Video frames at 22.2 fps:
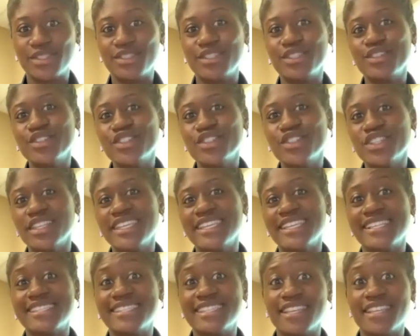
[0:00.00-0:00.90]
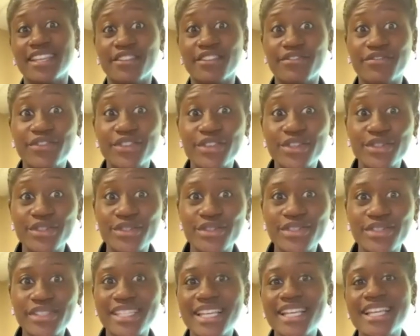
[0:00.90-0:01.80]
usually acidic
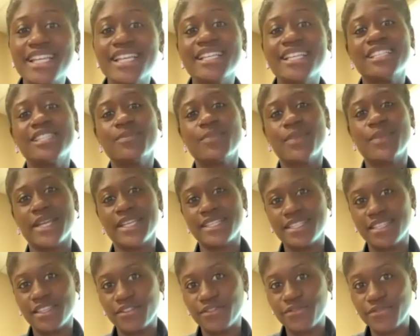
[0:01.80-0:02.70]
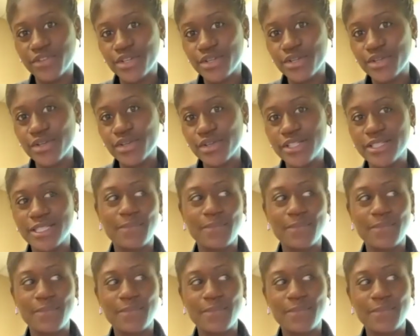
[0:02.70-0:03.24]
foods, spicy foods.